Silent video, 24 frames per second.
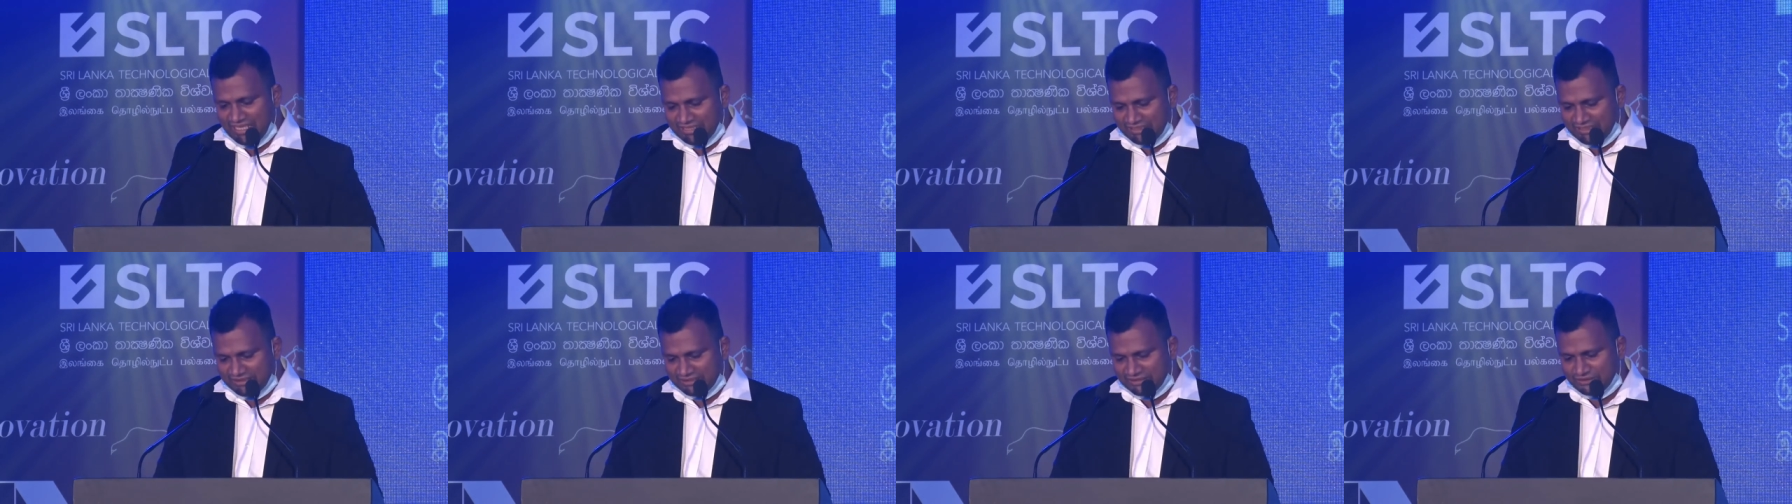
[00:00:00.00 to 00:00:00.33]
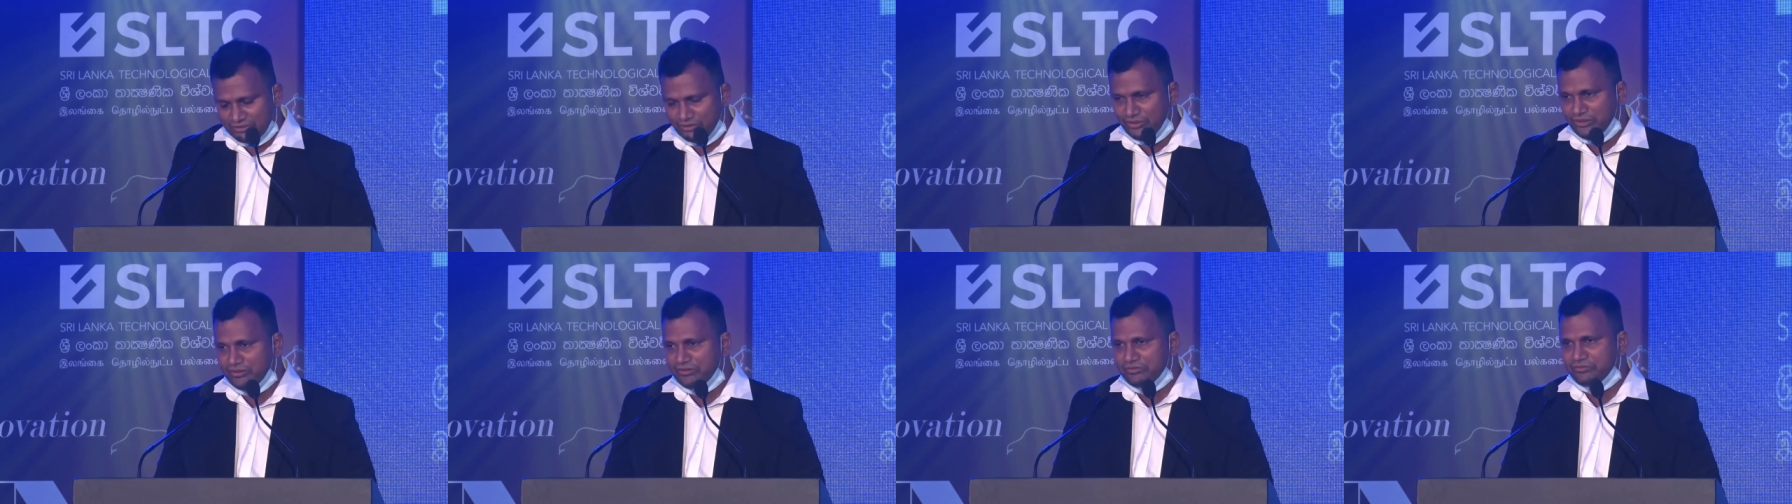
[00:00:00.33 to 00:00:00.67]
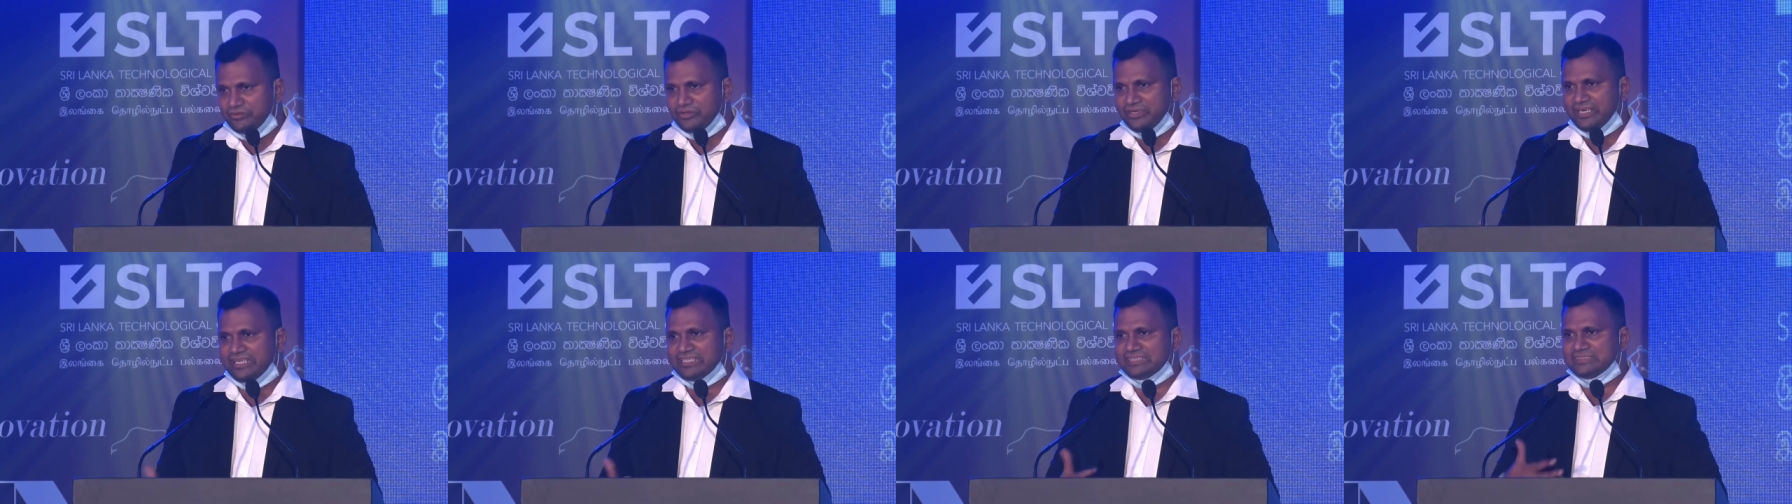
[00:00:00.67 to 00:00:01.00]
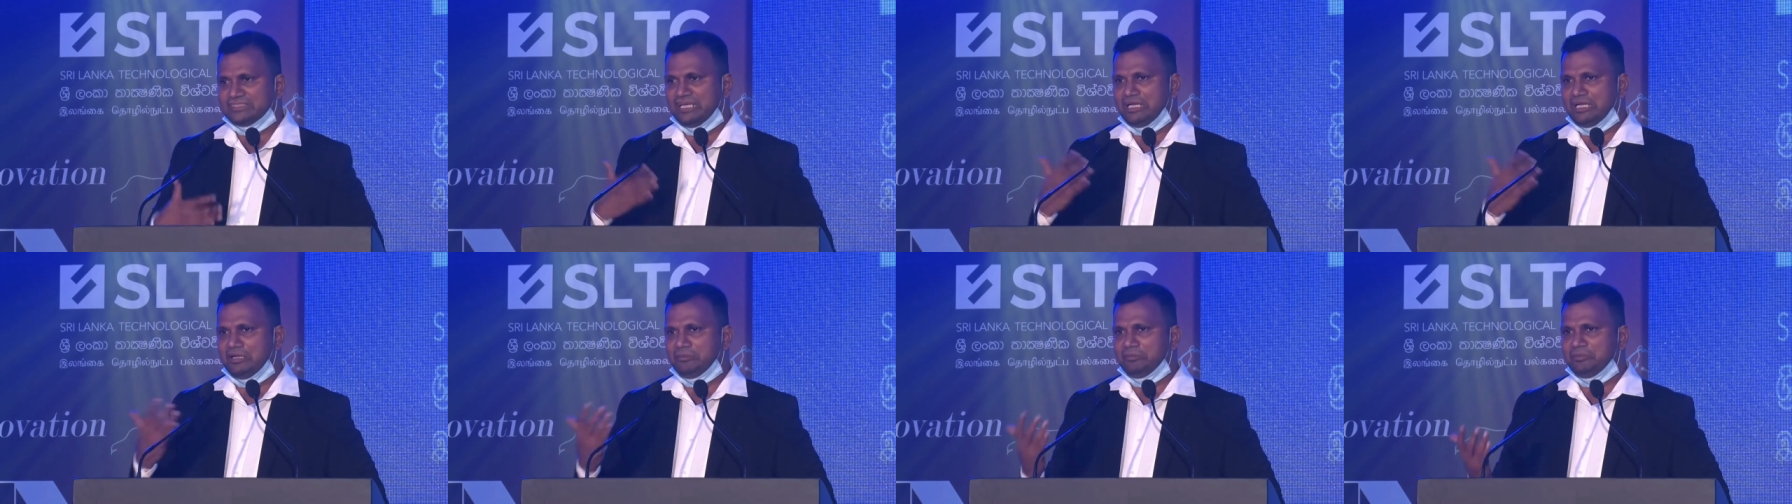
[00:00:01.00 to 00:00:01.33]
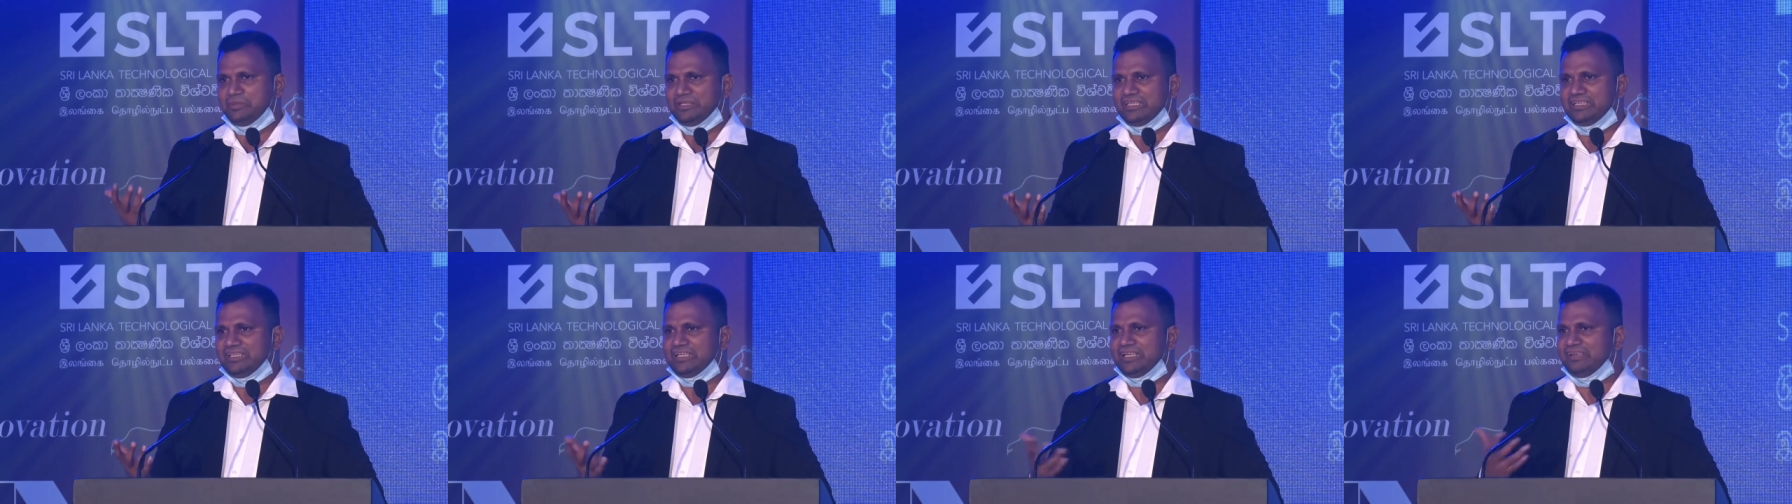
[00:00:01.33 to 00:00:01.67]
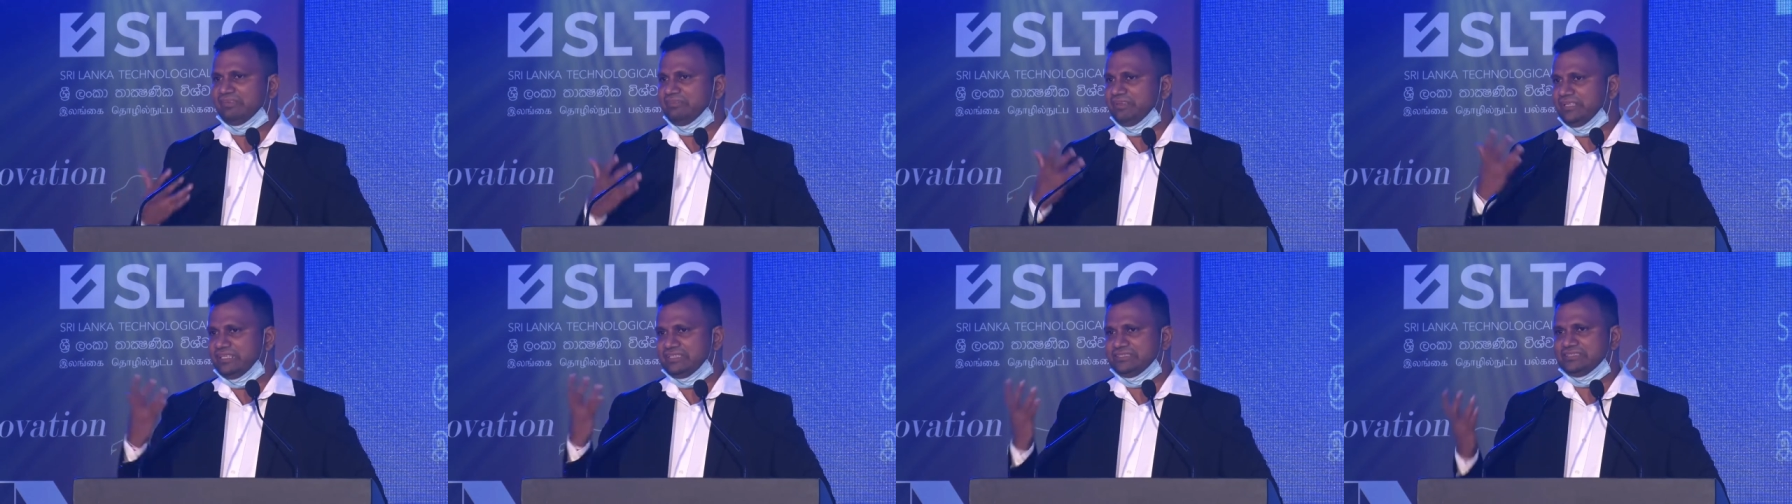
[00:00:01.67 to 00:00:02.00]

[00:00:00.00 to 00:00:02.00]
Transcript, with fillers: So, for example, I will